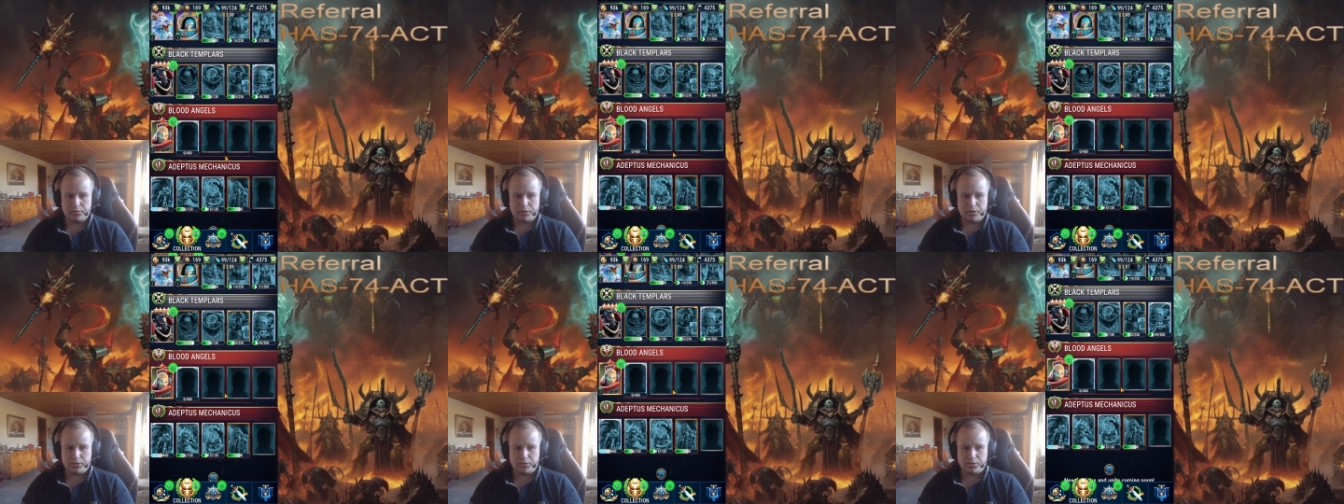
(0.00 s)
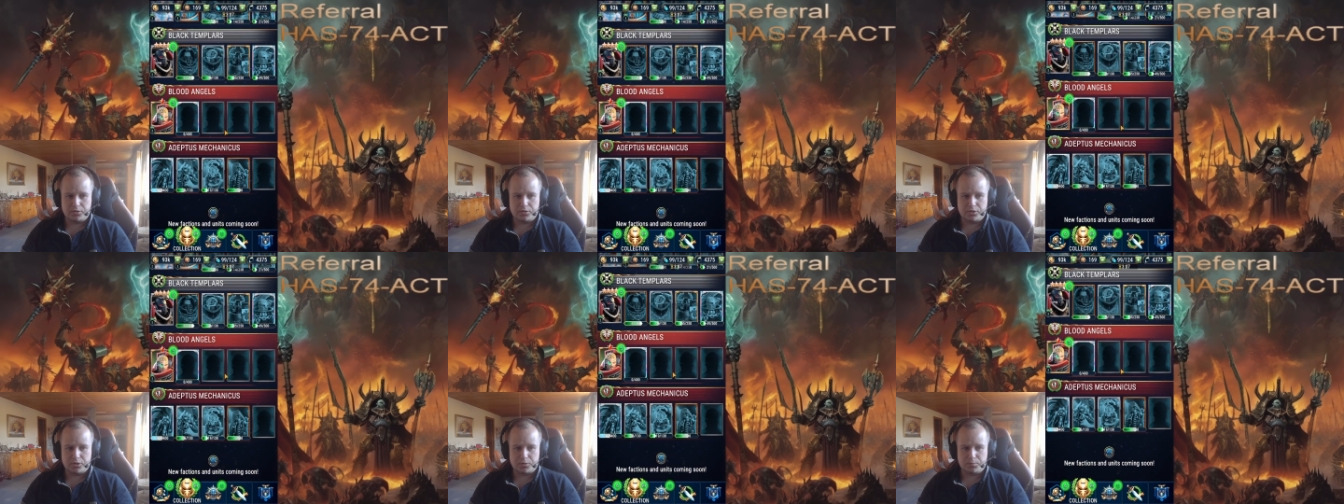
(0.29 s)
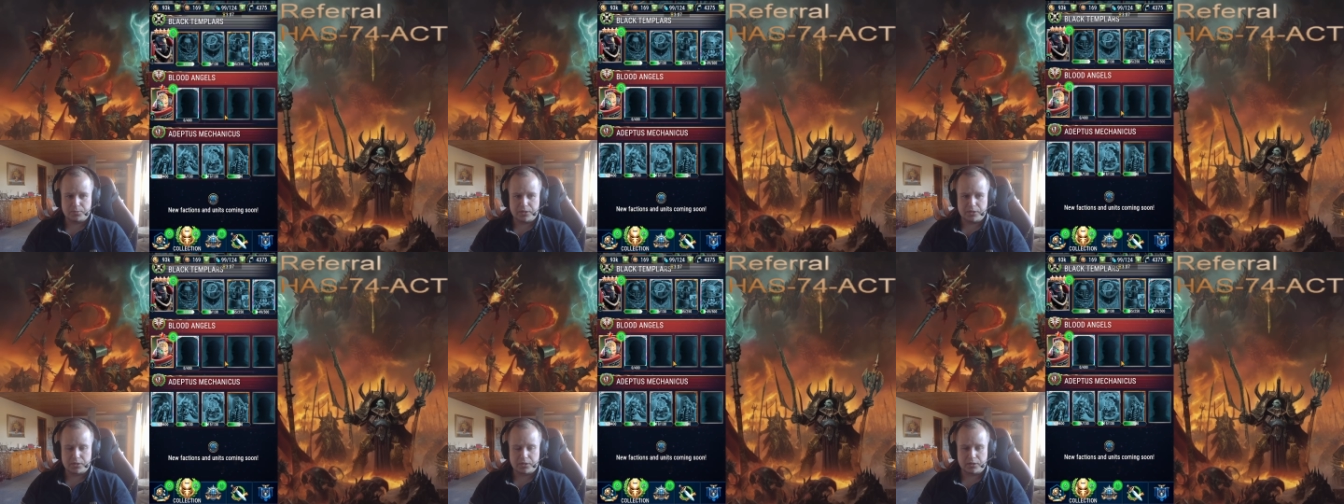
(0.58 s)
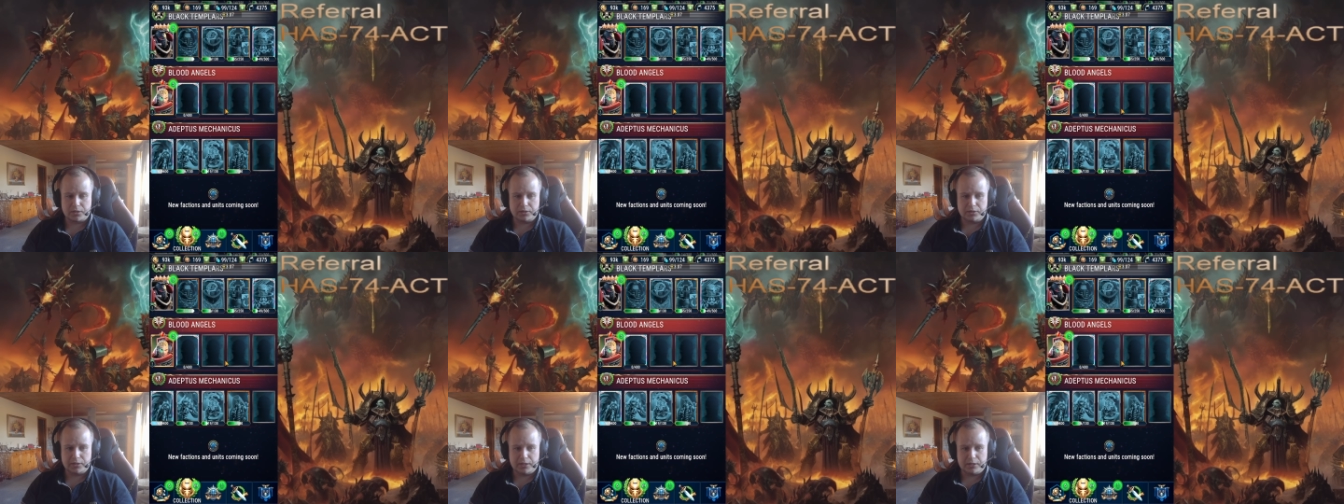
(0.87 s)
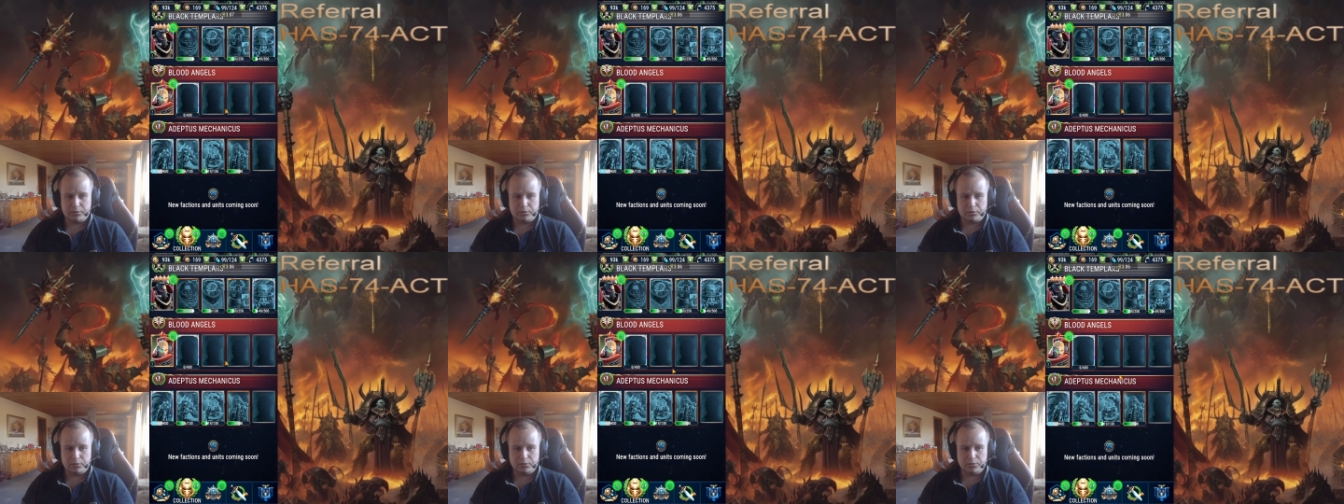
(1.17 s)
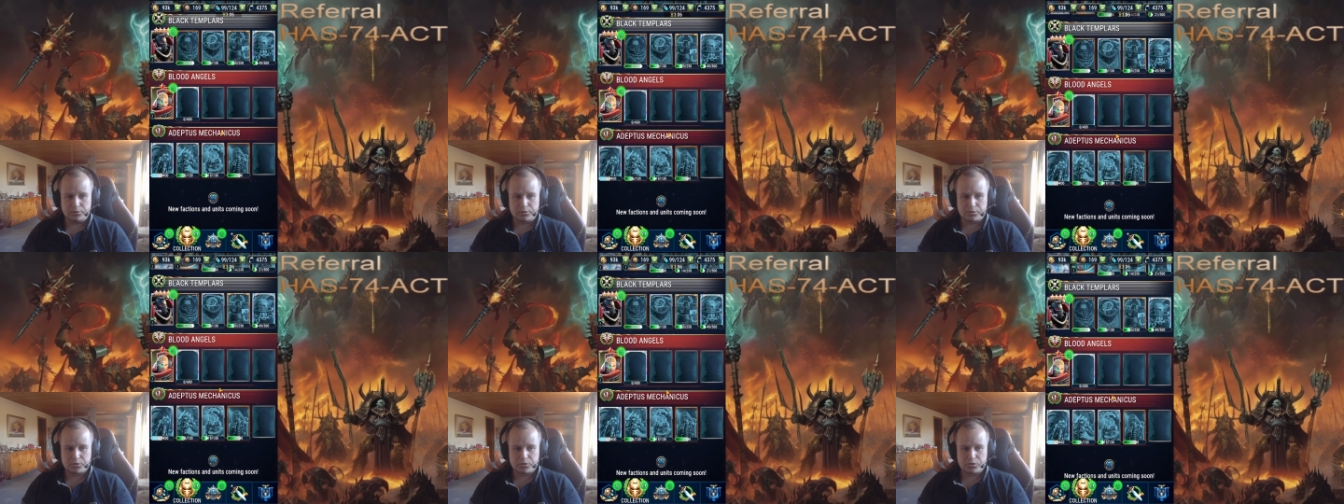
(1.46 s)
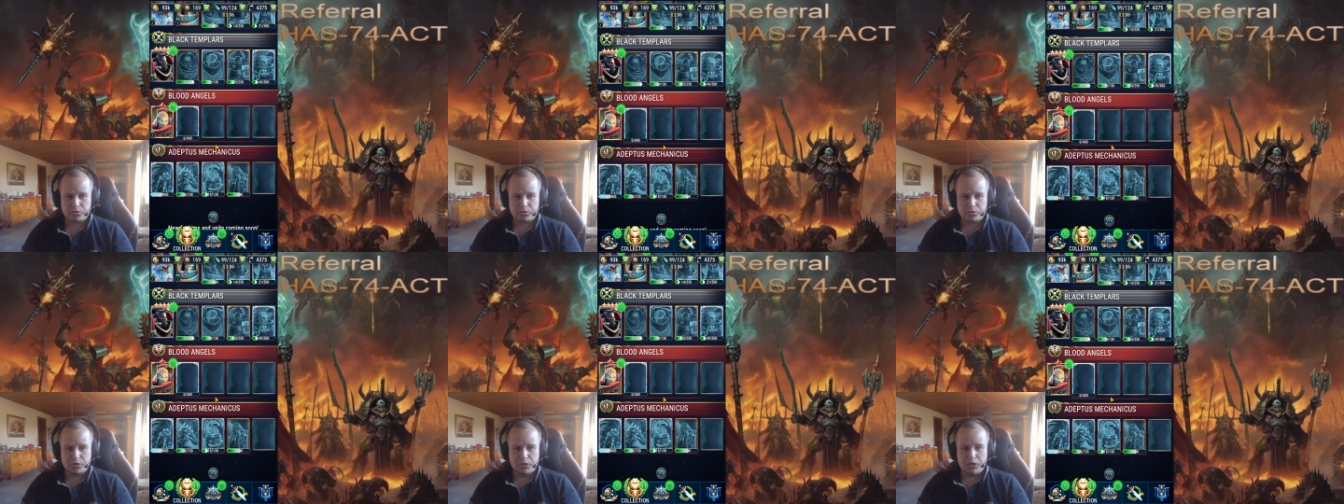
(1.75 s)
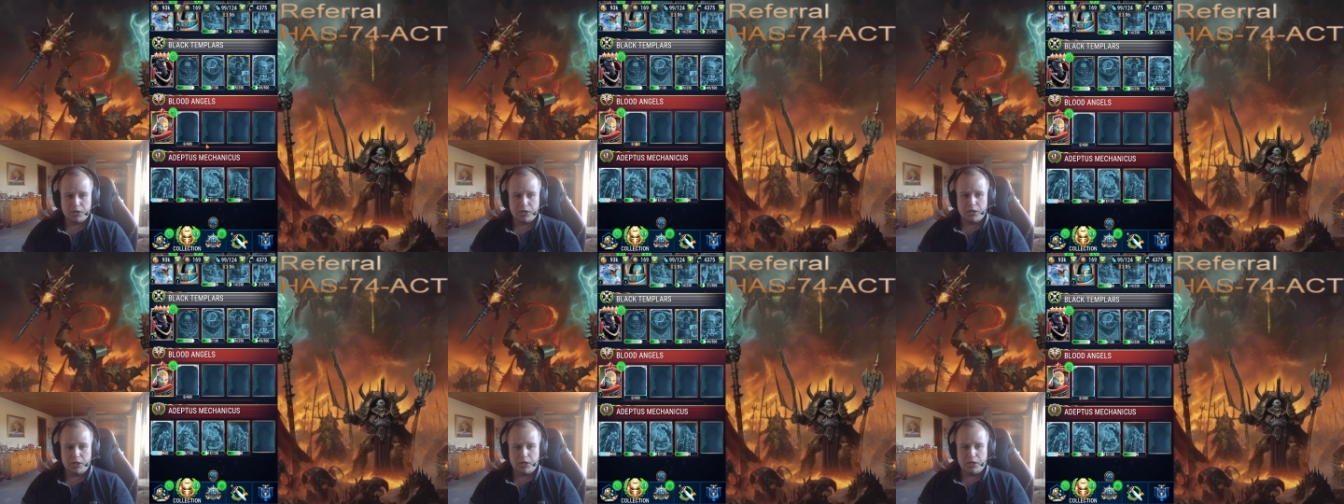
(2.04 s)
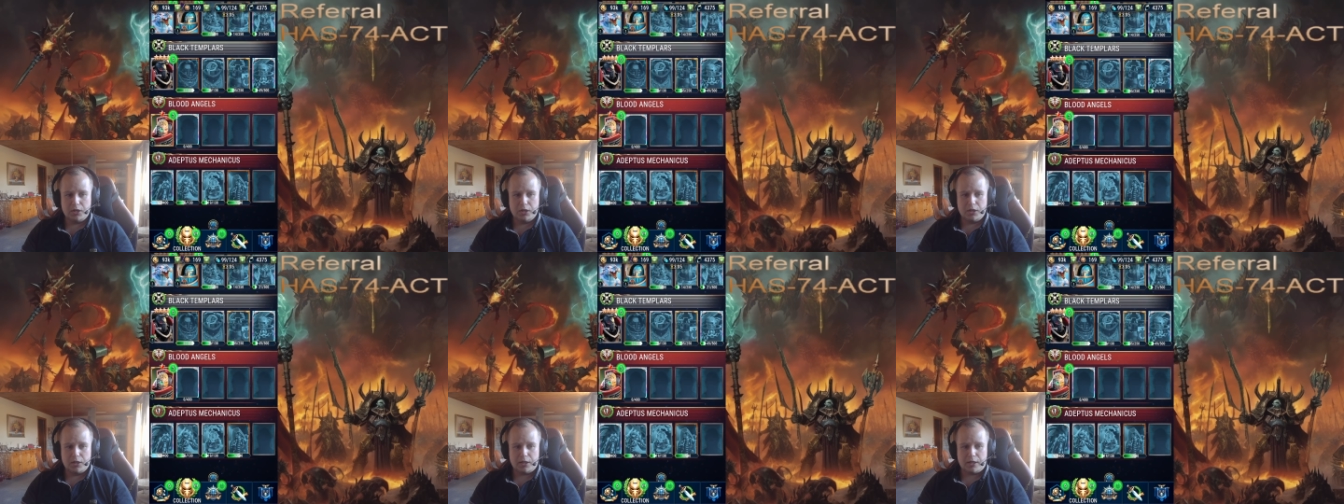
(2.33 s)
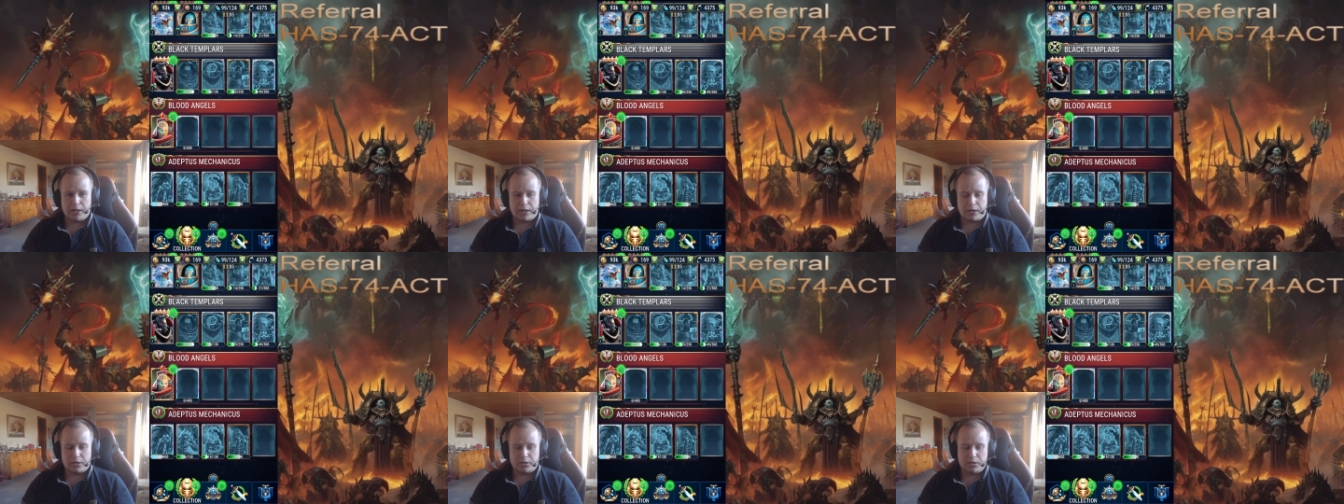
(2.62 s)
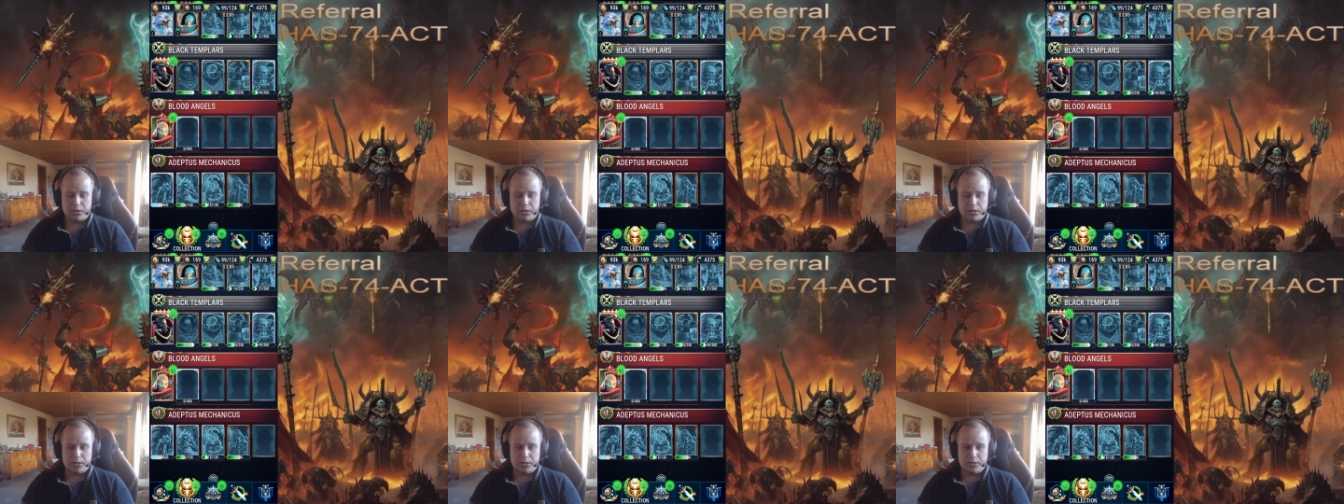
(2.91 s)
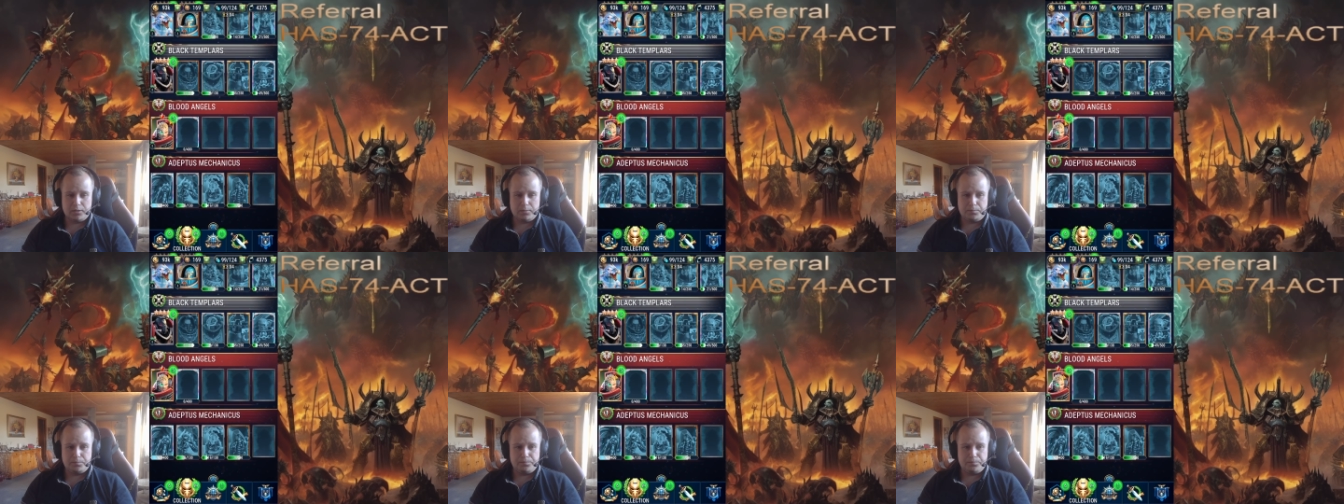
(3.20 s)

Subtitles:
this is just basically how it looks. I got the